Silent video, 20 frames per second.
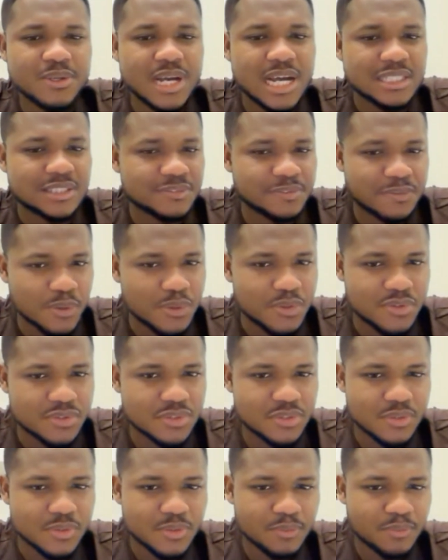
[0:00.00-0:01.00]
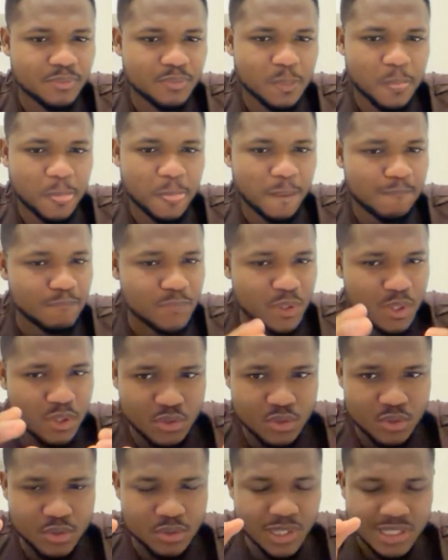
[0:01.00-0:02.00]
At first,
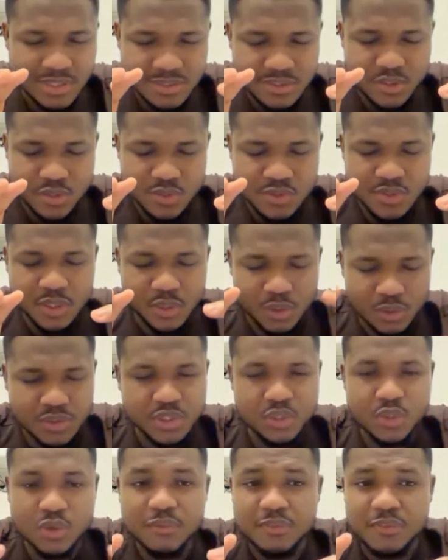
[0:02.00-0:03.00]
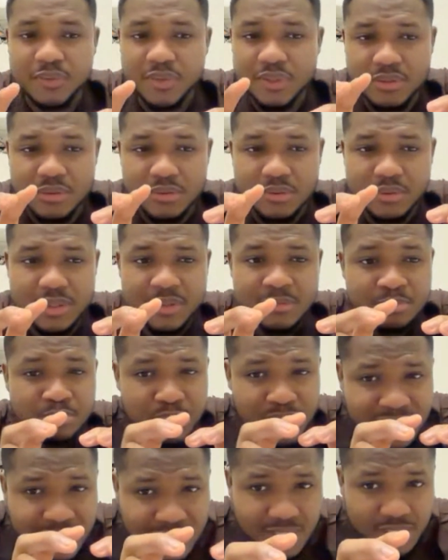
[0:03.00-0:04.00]
let's use the logic of a
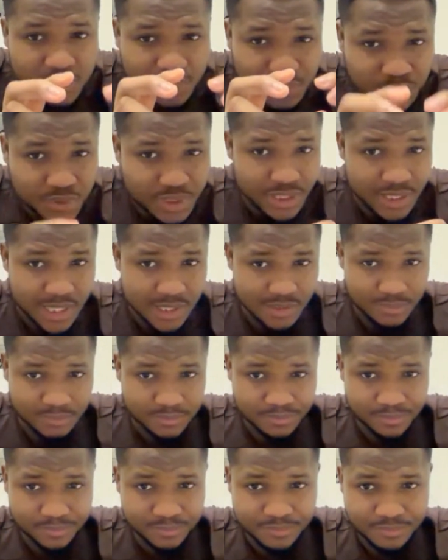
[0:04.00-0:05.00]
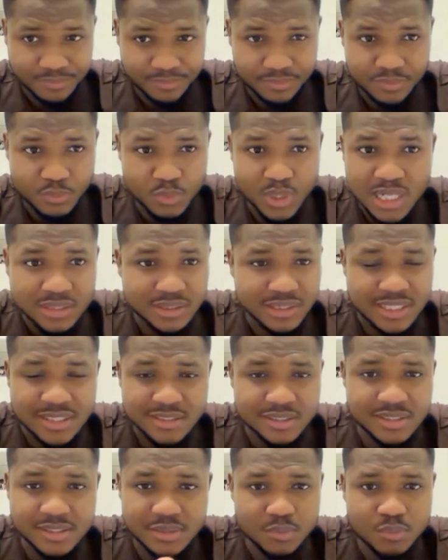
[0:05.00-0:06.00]
basic trader. We
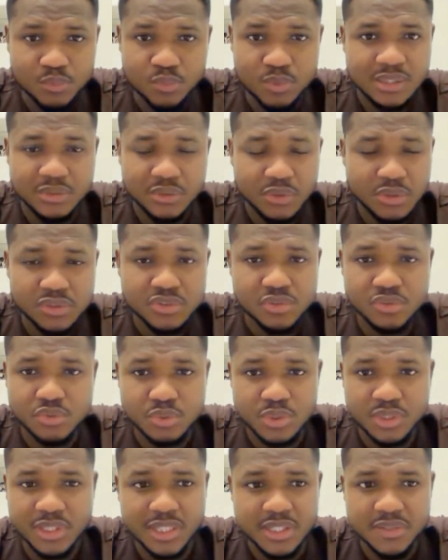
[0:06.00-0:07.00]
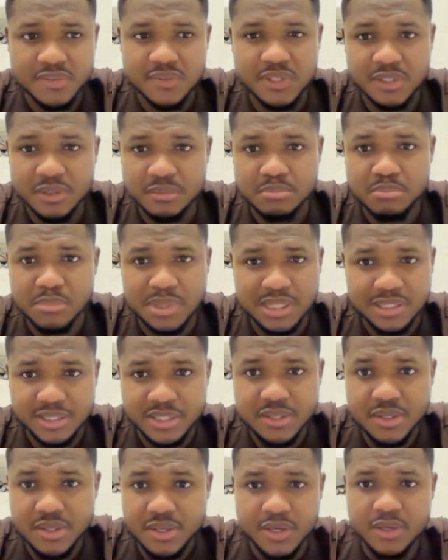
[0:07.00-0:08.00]
are not doing anything
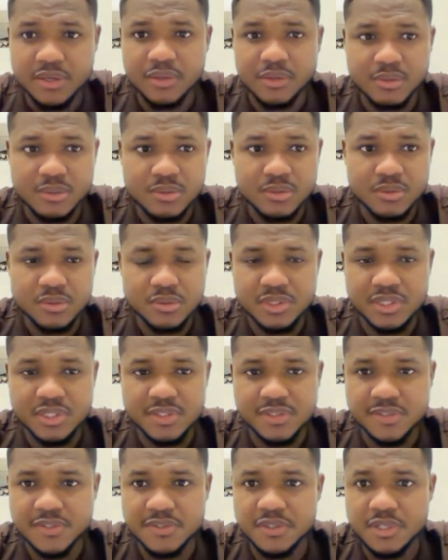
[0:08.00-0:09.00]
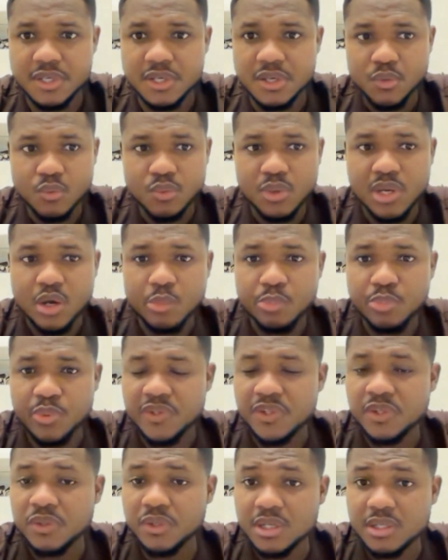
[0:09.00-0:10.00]
magic here. We are
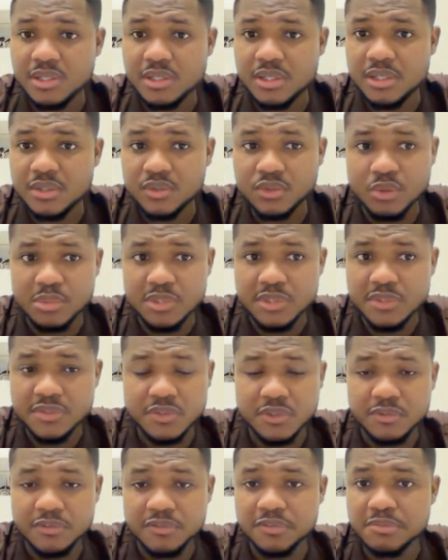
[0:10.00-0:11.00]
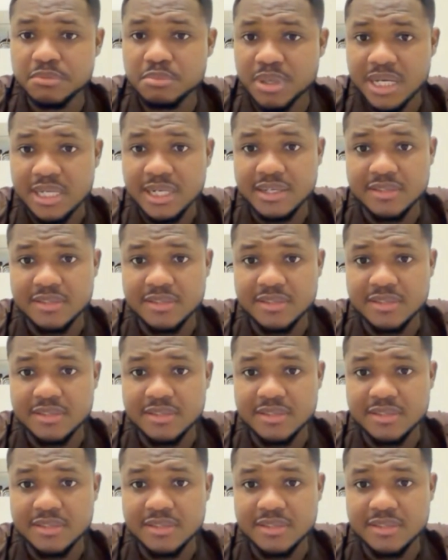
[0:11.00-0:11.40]
operating under the economics of buying